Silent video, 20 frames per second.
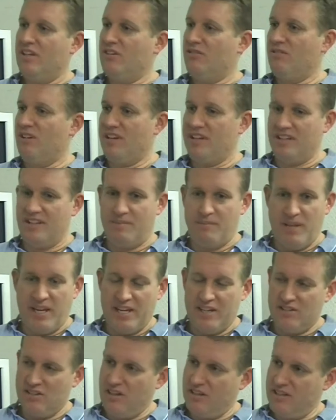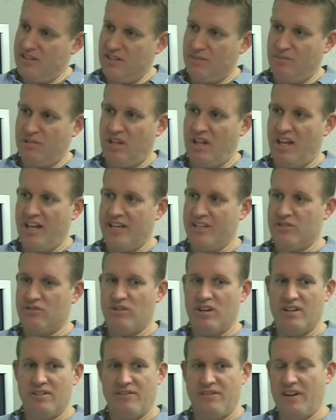trying to manage all the suppliers,
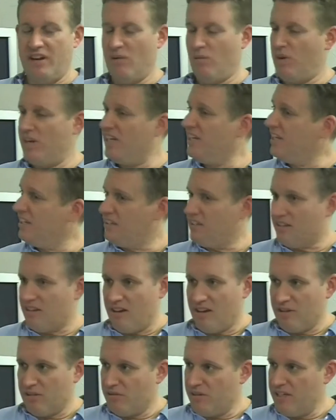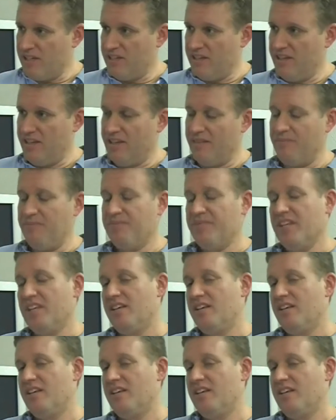trying to figure out when to get the concrete there.